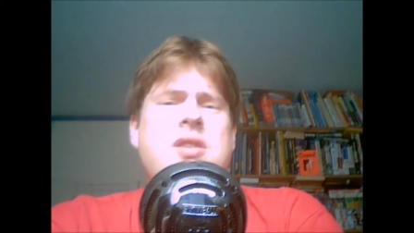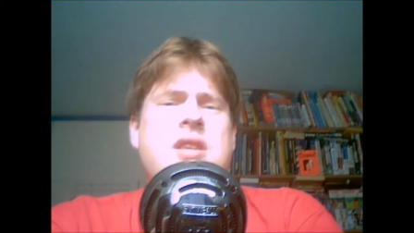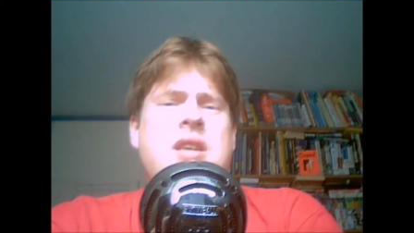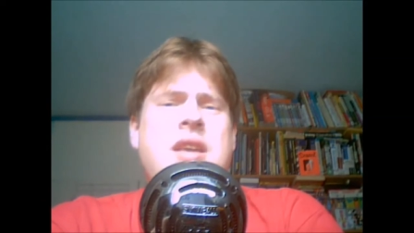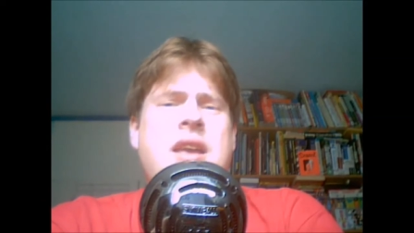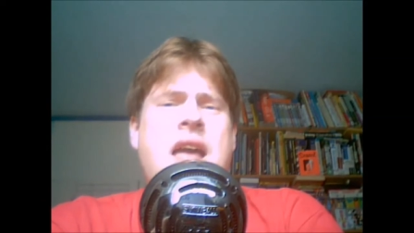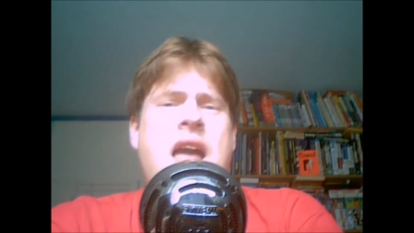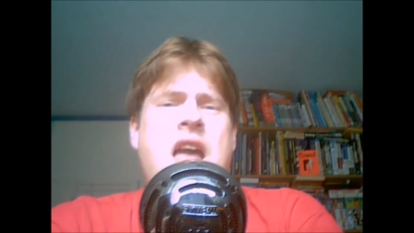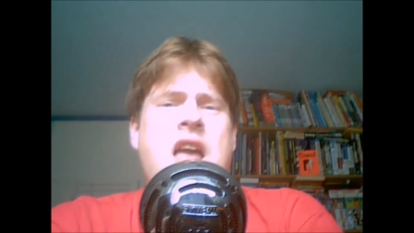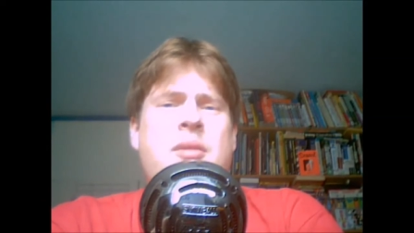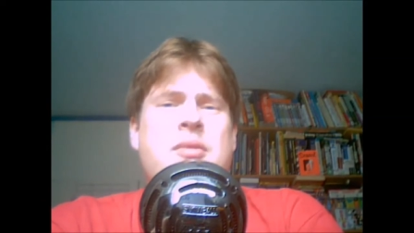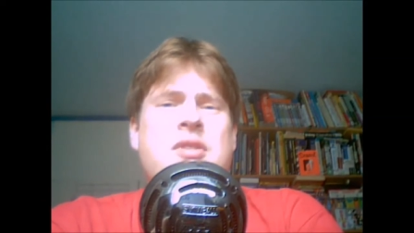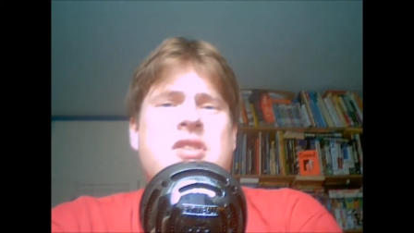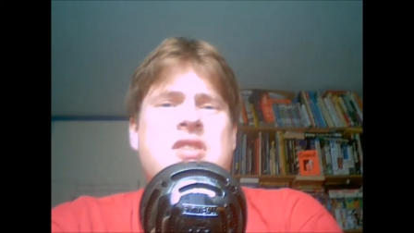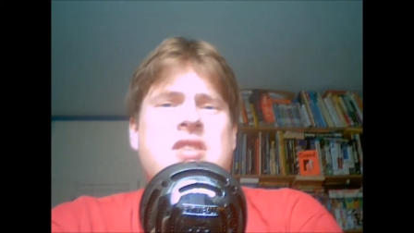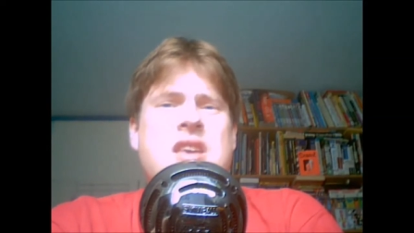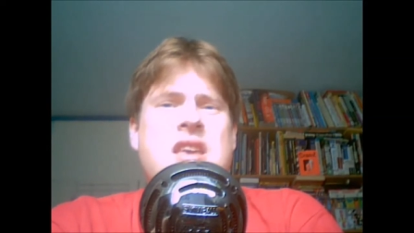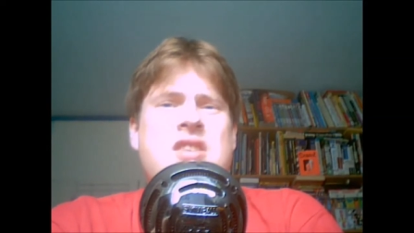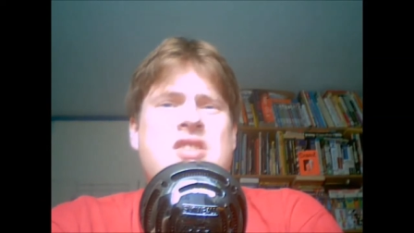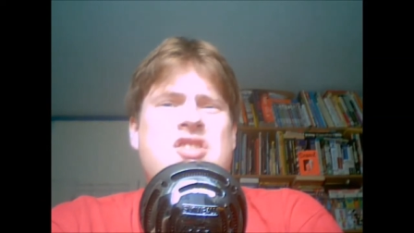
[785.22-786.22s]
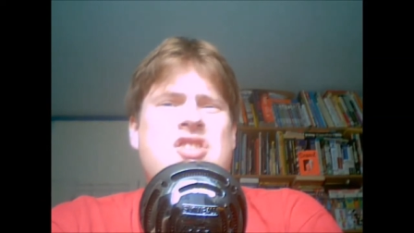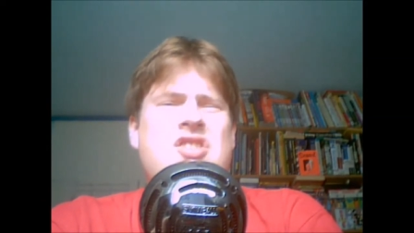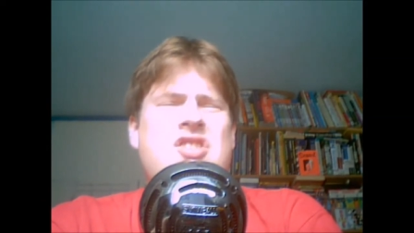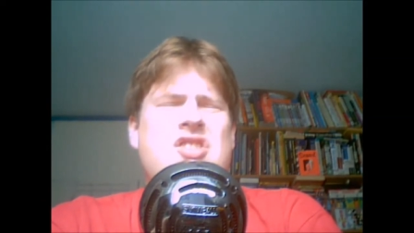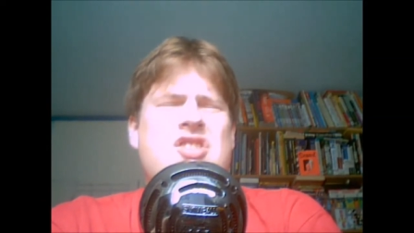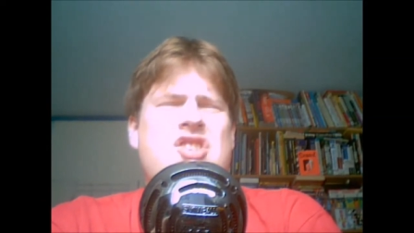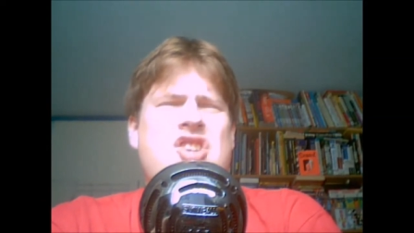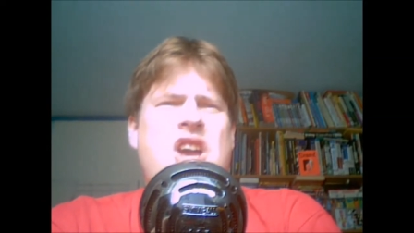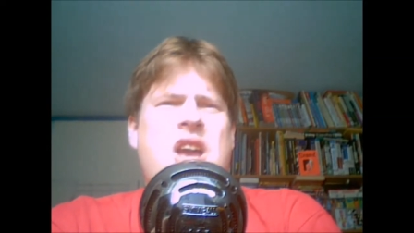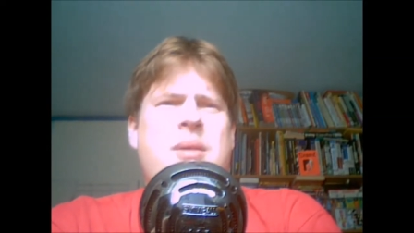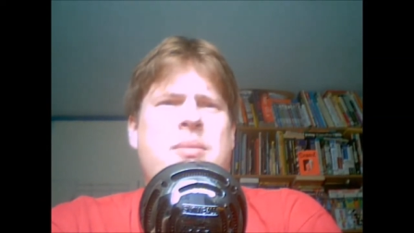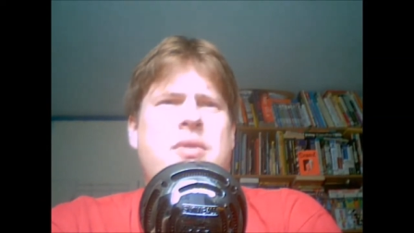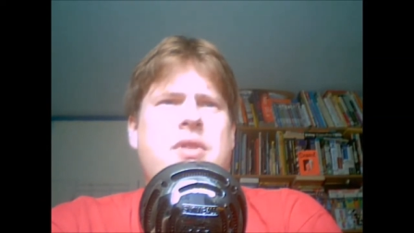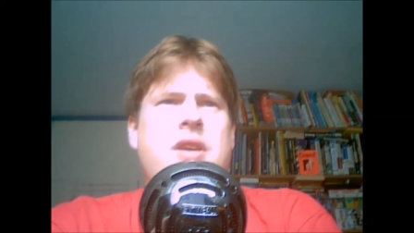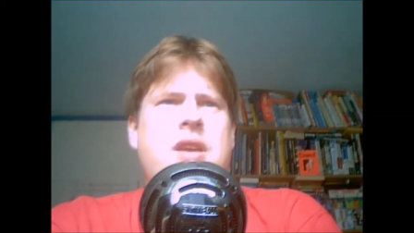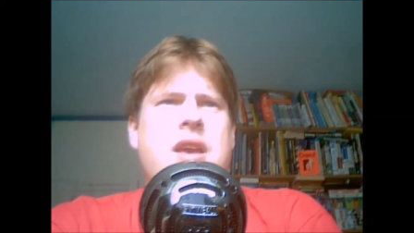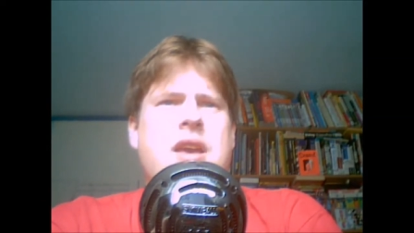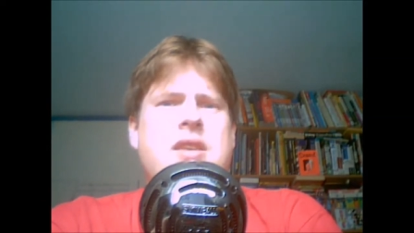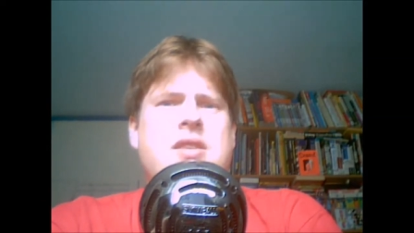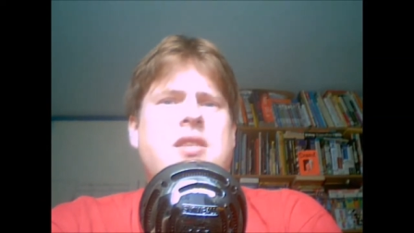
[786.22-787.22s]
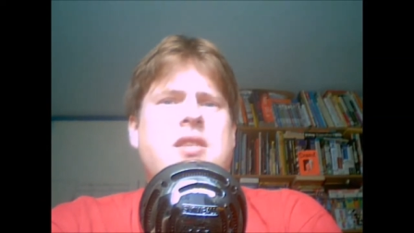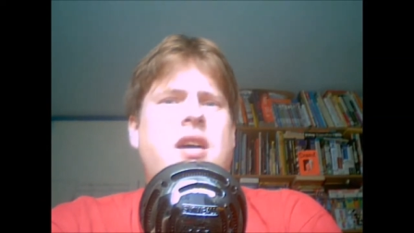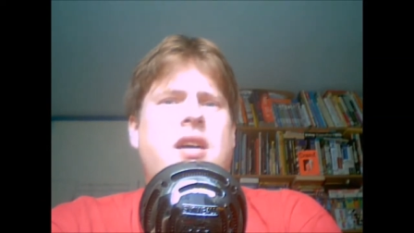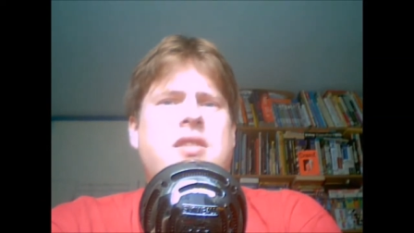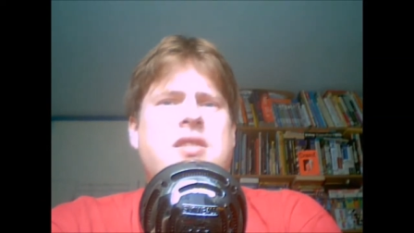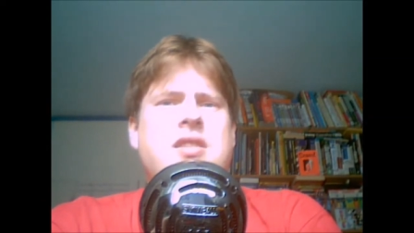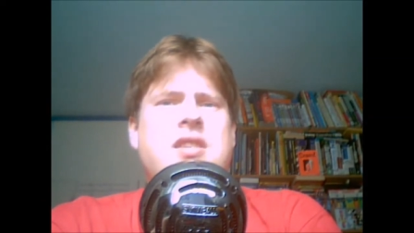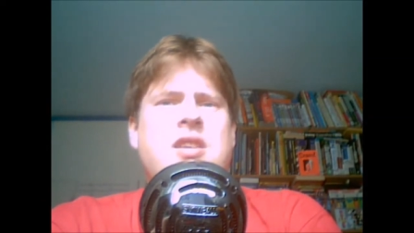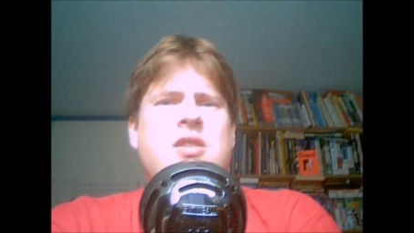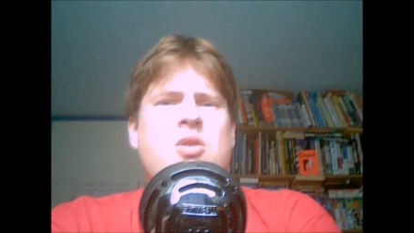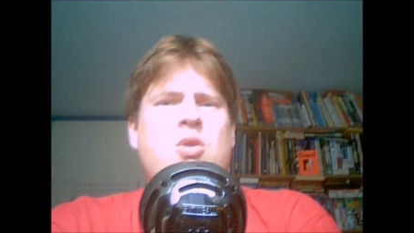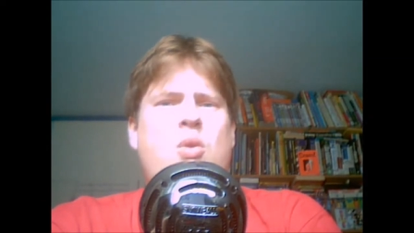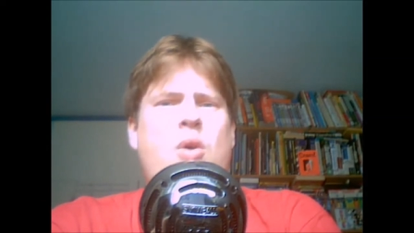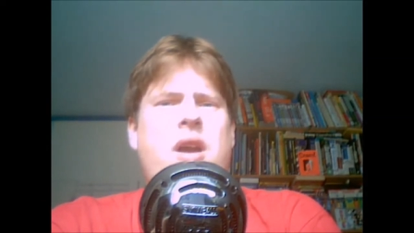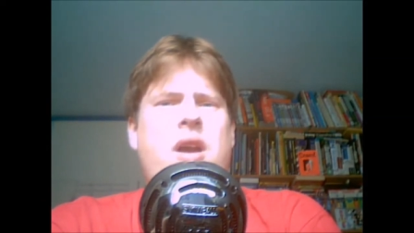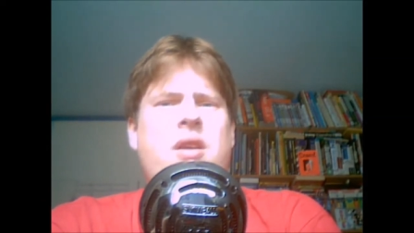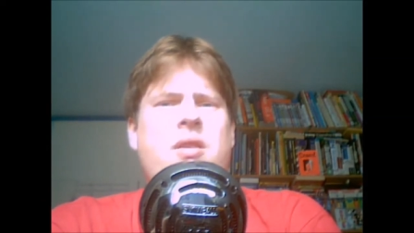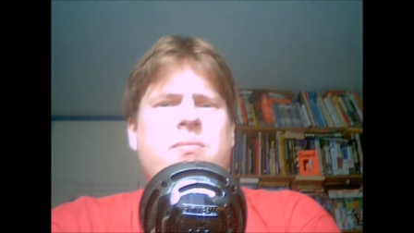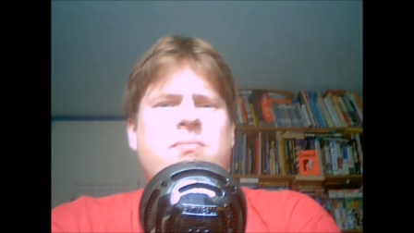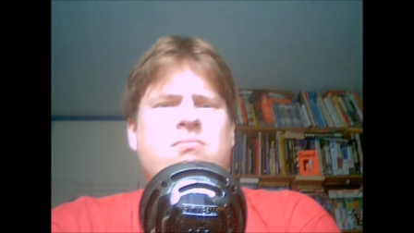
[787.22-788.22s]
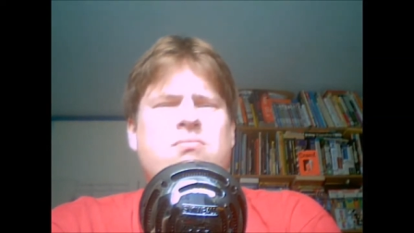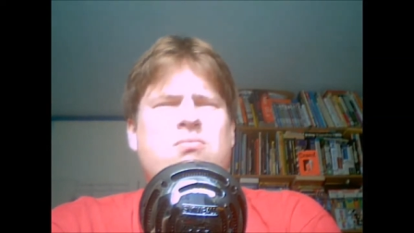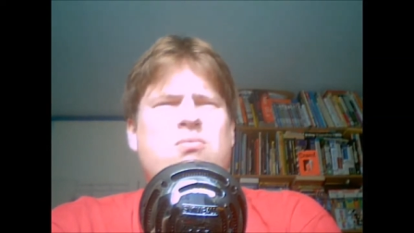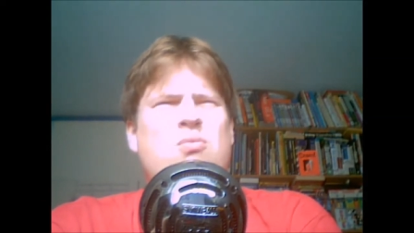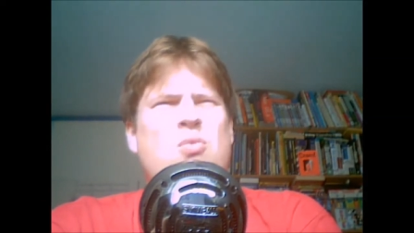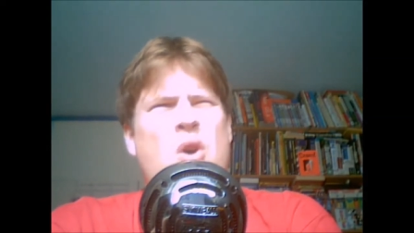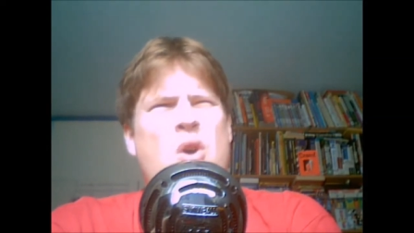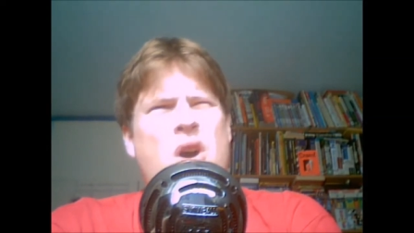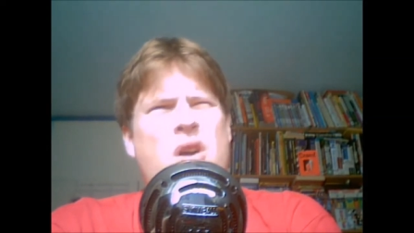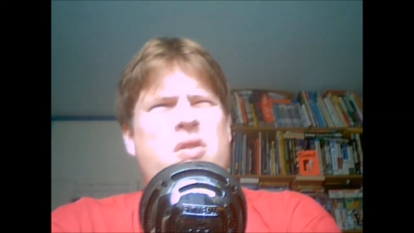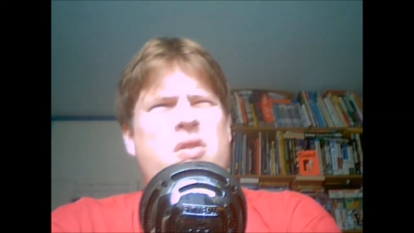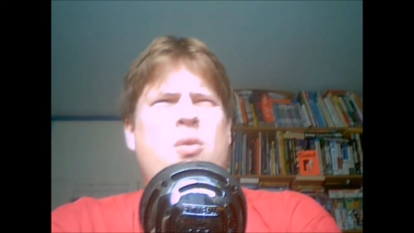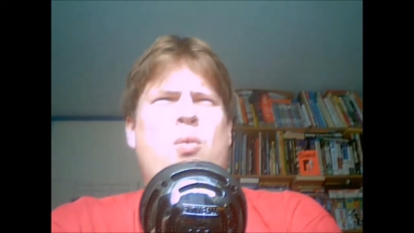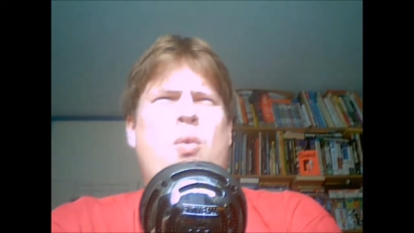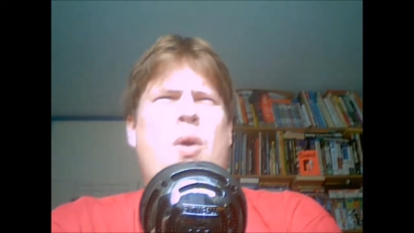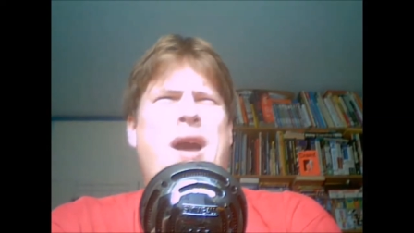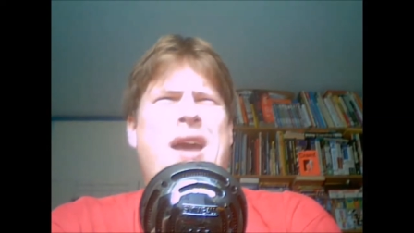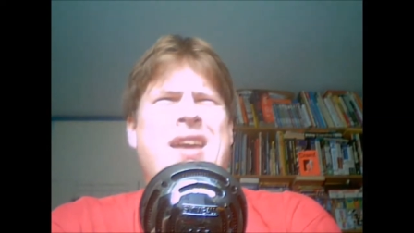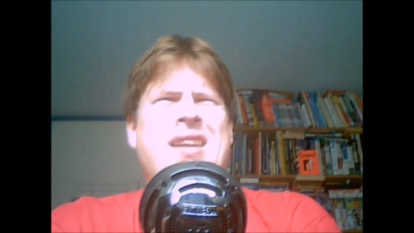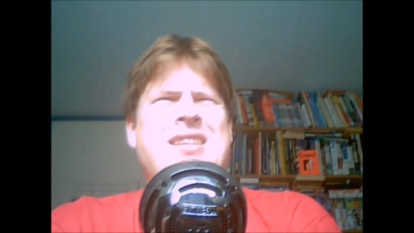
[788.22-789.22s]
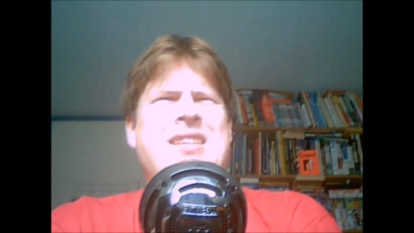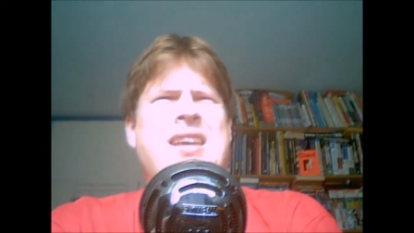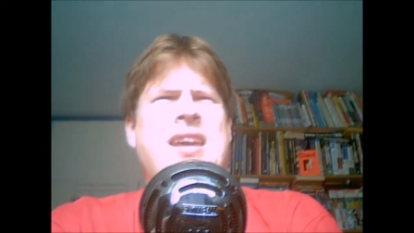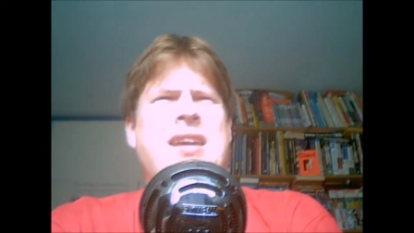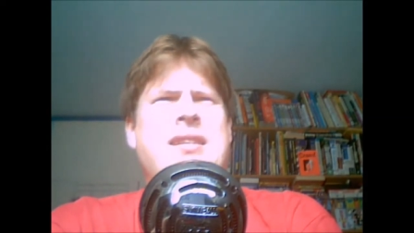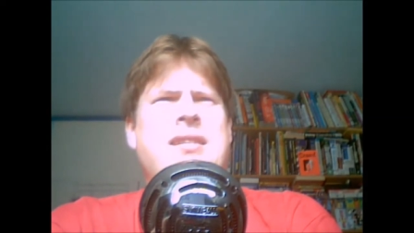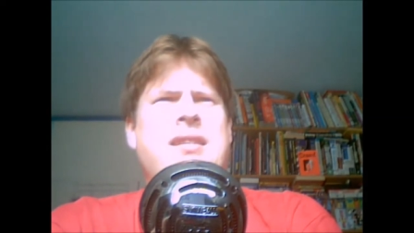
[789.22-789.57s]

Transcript: game. It's just a shame that the Kickstarter didn't quite work the way it did.